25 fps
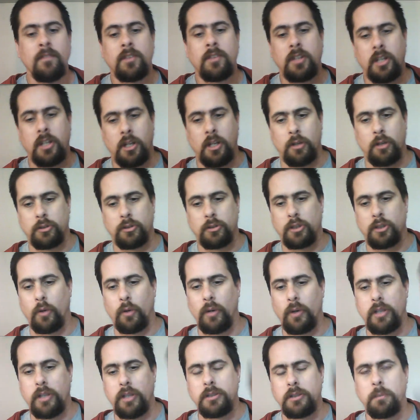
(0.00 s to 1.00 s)
You know, so
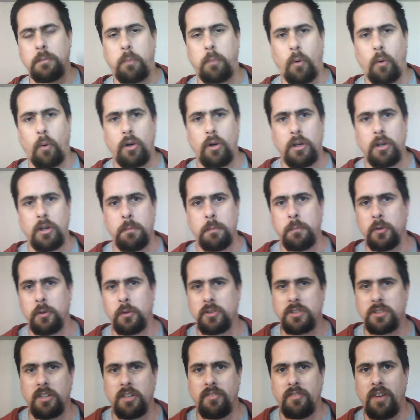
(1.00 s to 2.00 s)
it is important to
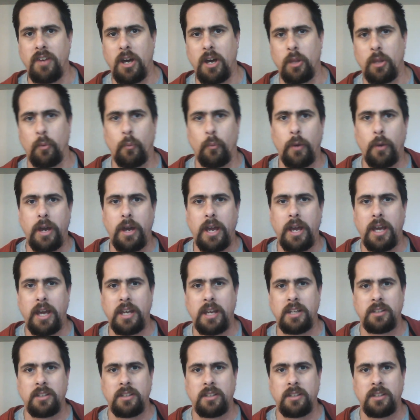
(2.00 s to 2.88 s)
move stuff out of the way,